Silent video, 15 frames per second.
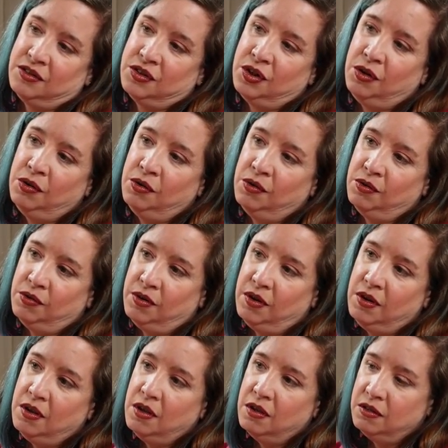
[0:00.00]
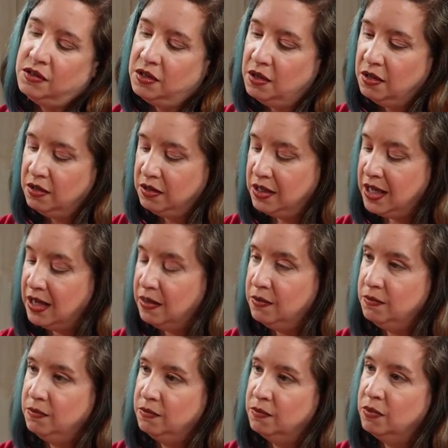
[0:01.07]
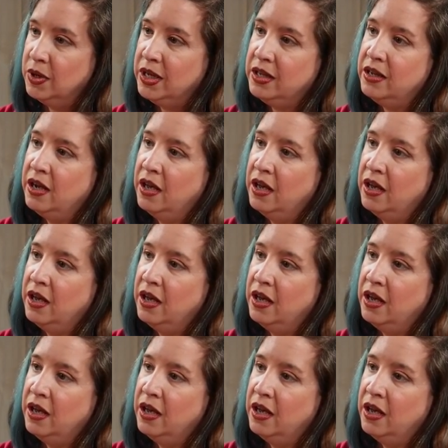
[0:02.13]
turn to get rid